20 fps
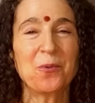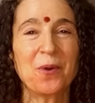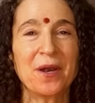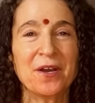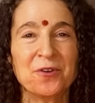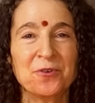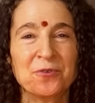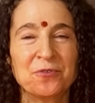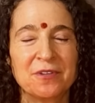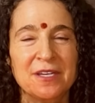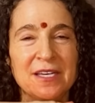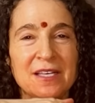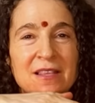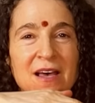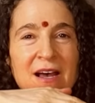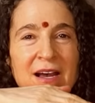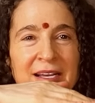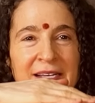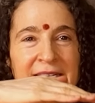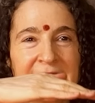want to
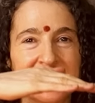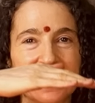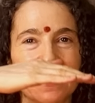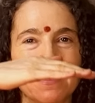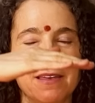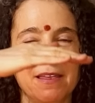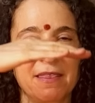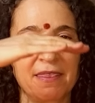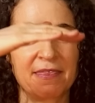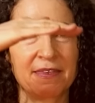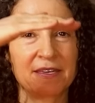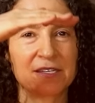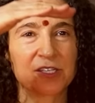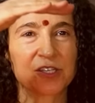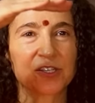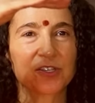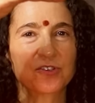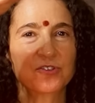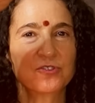realize that this